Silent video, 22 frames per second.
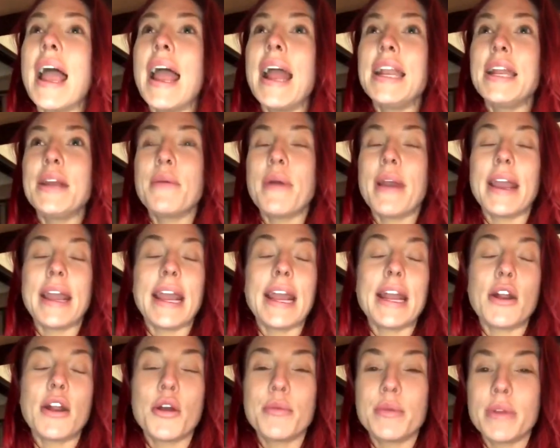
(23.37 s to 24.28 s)

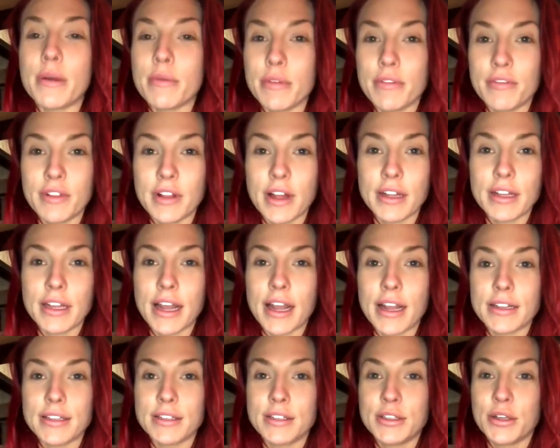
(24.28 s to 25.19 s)
Anyway, it opened up the
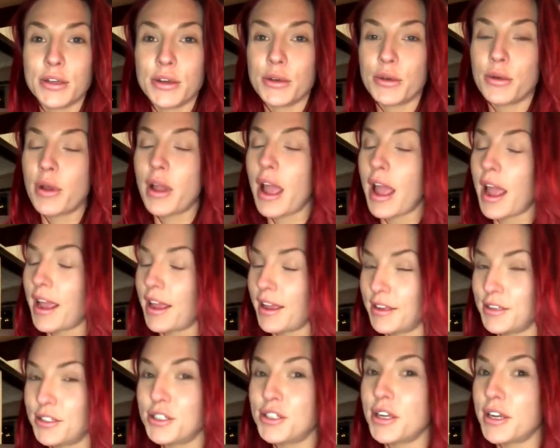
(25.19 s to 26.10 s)
floodgates to
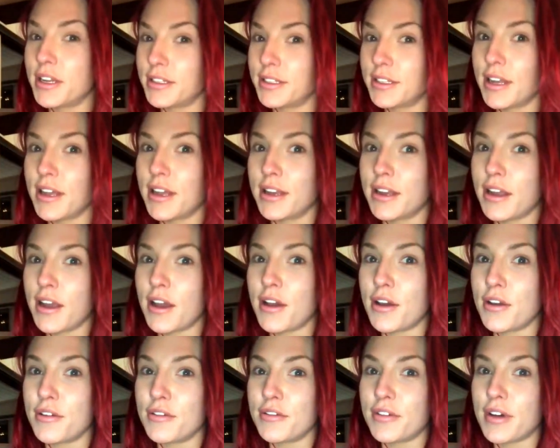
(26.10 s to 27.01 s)
a shit ton
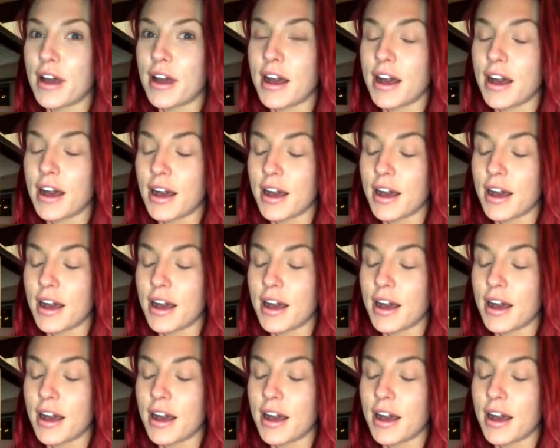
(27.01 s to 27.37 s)
of